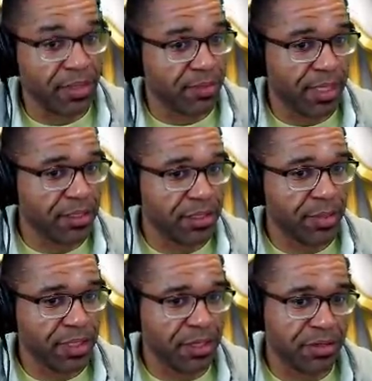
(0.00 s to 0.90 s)
Because my
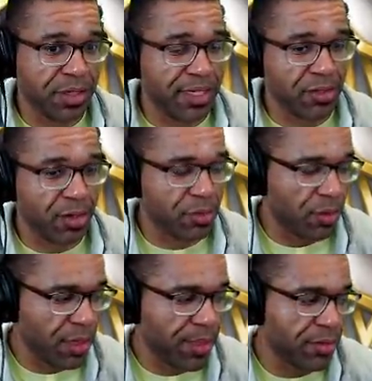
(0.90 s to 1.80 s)
Shimitae, as you guys saw,
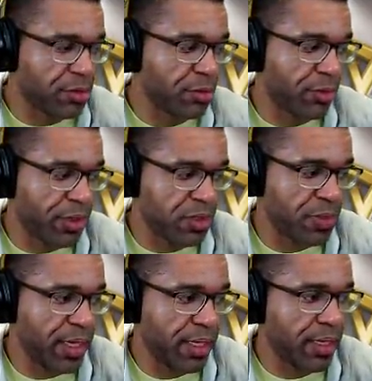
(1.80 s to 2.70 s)
is only about two thirty
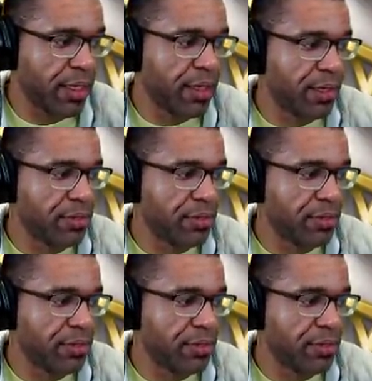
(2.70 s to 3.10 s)
speed.